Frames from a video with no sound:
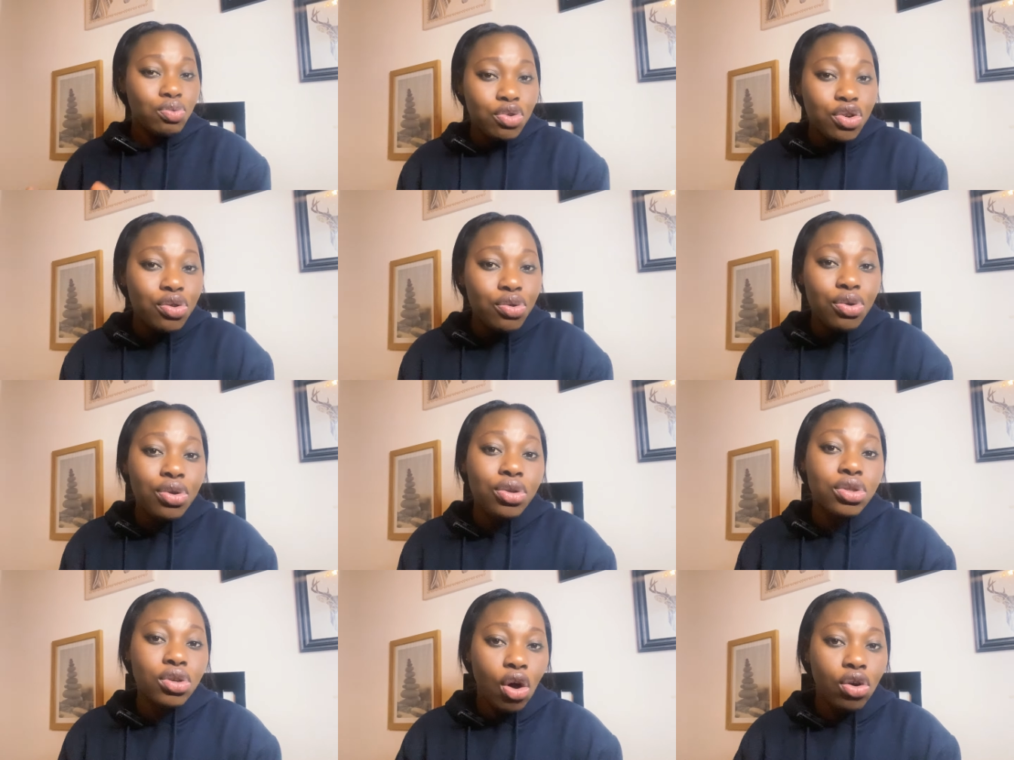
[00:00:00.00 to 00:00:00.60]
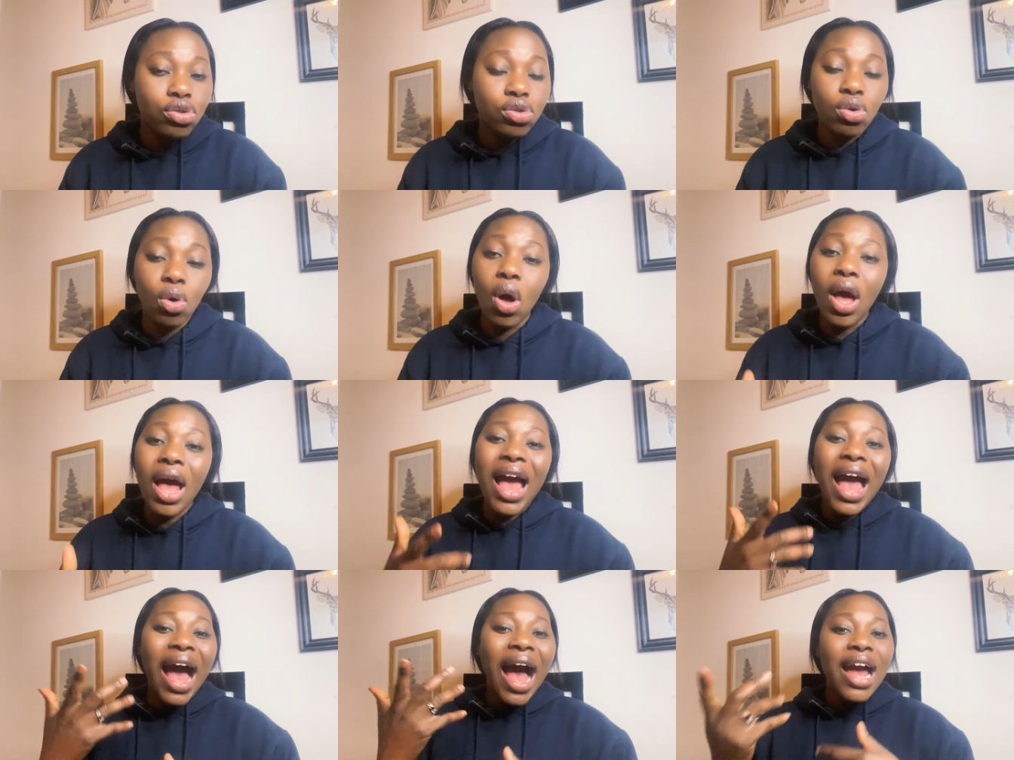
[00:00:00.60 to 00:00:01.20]
recruits also
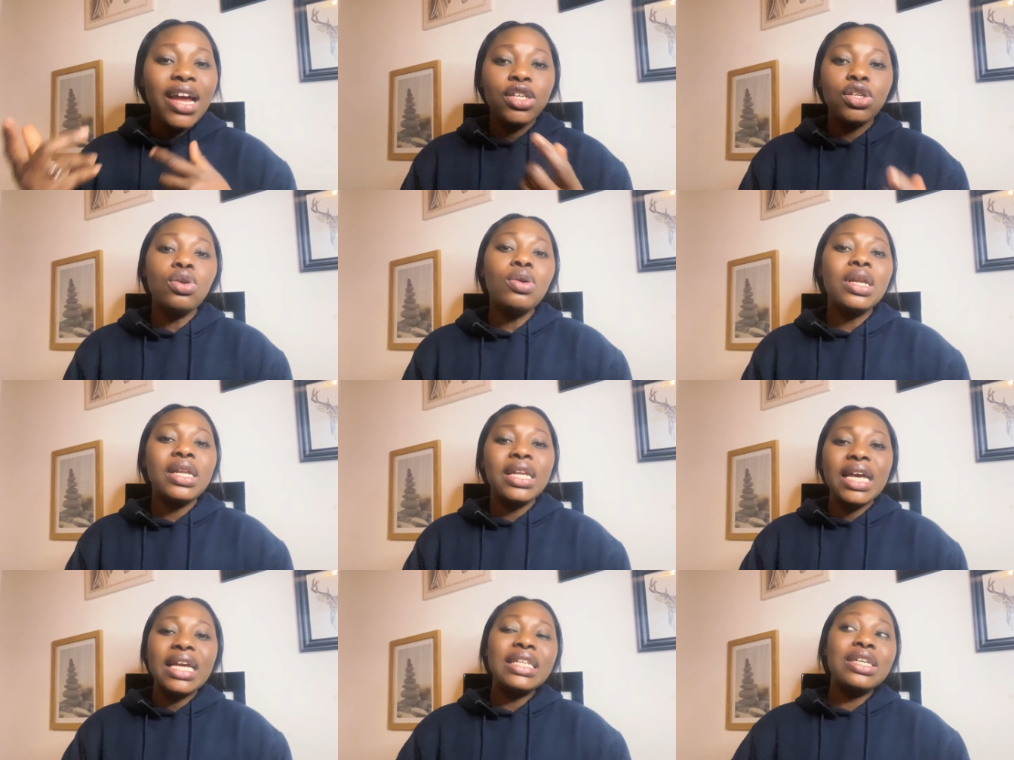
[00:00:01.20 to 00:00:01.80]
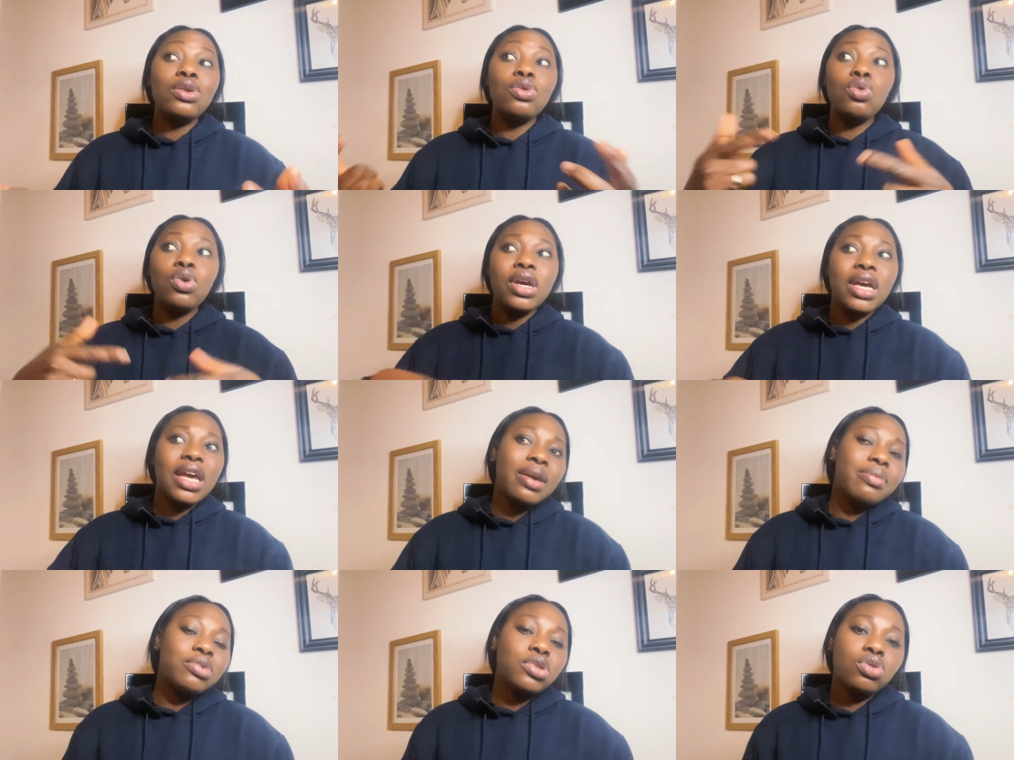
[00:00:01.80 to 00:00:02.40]
i know a lady who
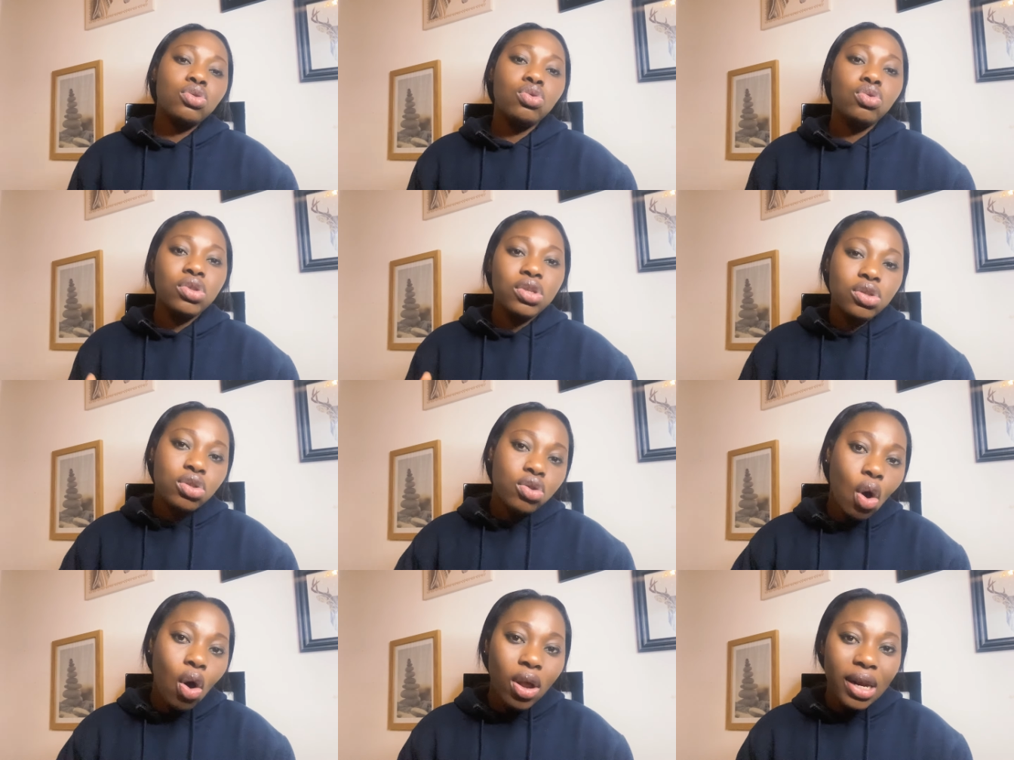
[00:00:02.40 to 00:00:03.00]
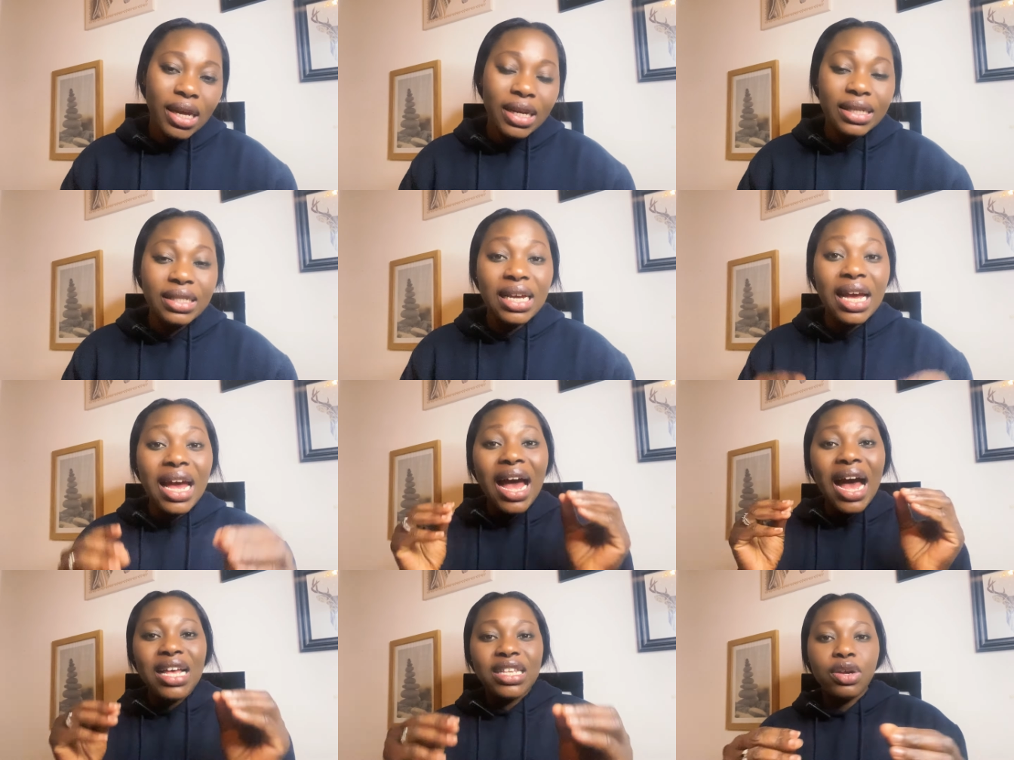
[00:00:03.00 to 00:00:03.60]
came to scotland
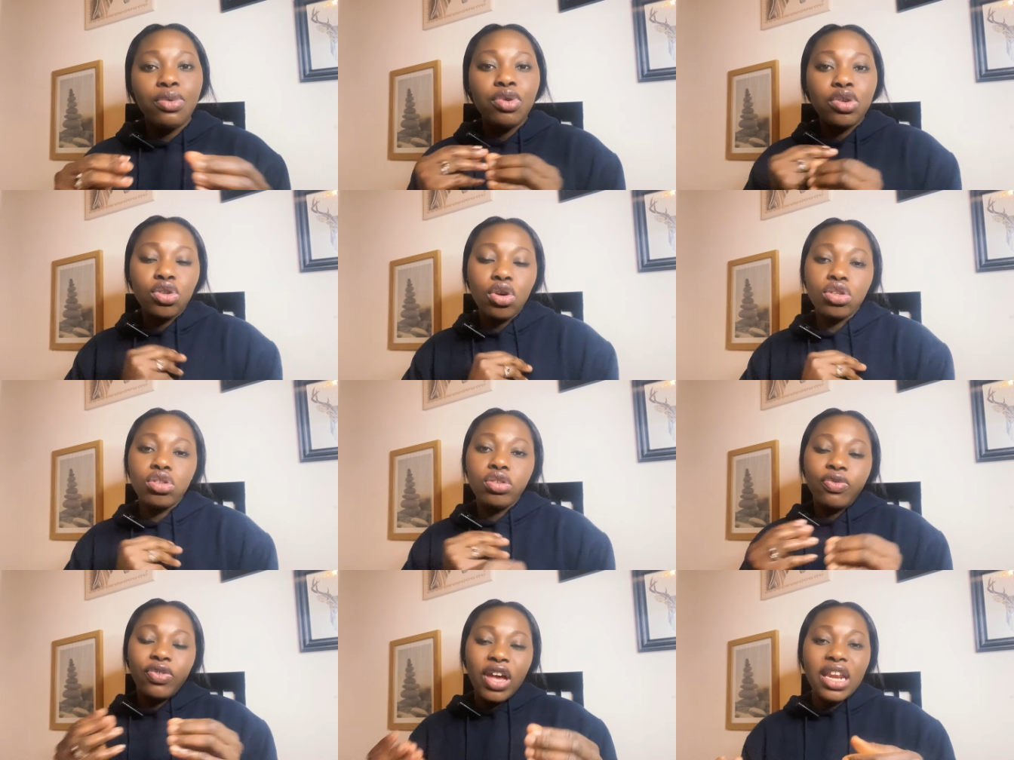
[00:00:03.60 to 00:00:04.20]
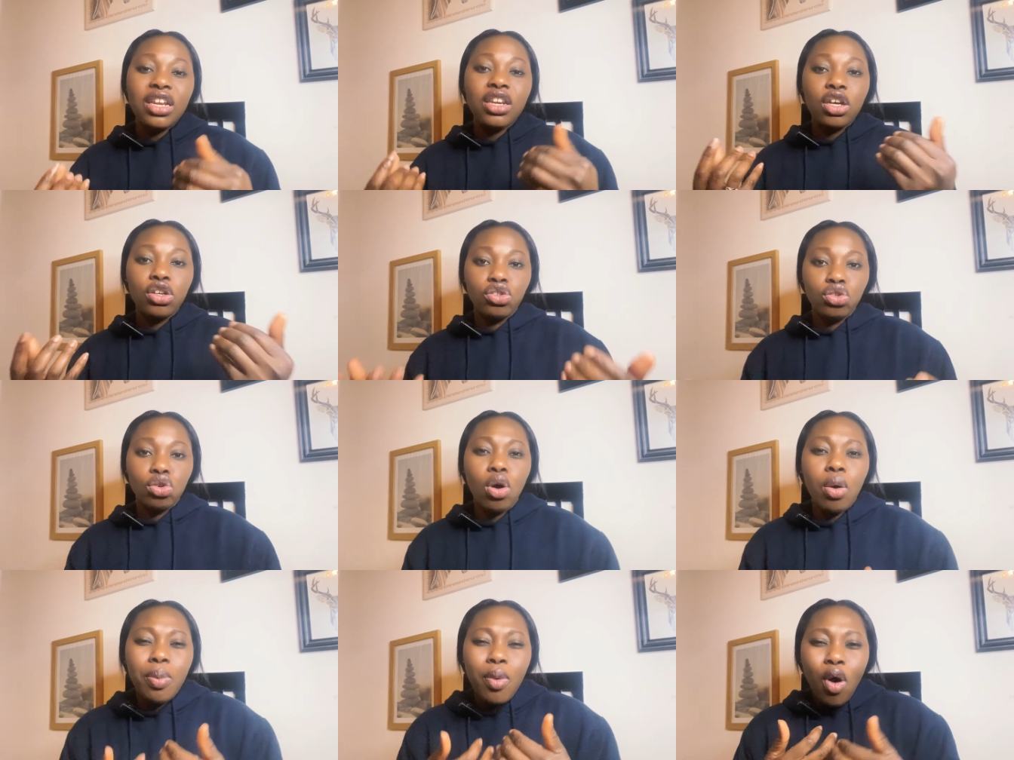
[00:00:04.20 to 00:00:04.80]
as a result of getting a
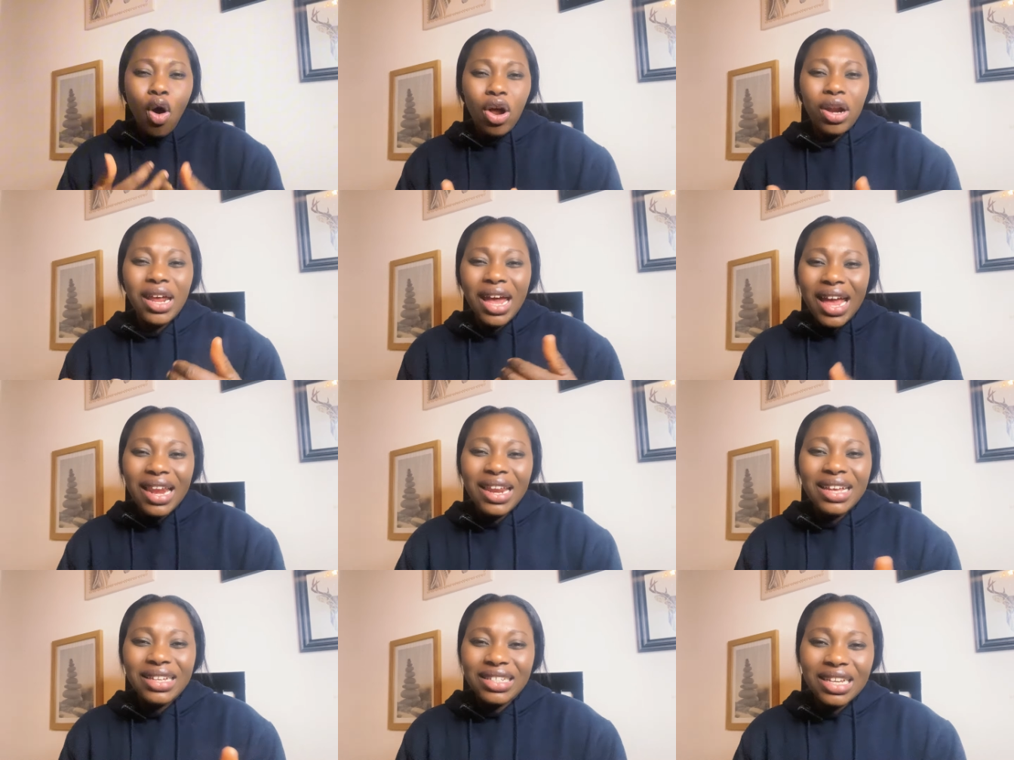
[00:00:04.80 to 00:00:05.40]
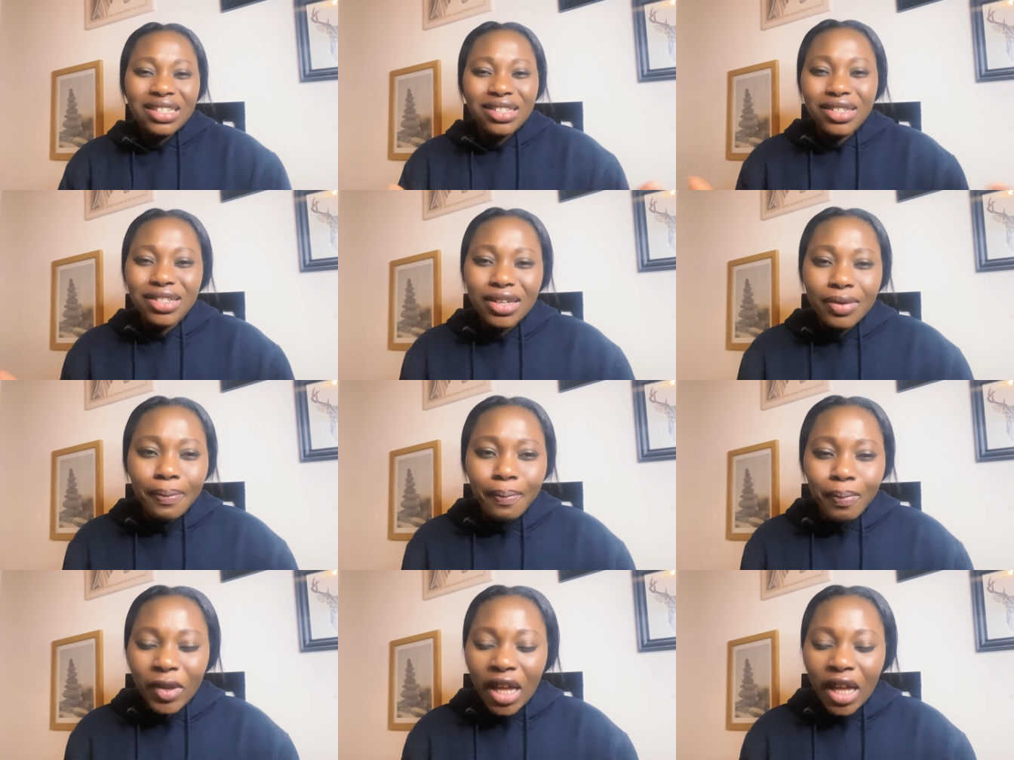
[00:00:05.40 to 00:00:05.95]
job on nhs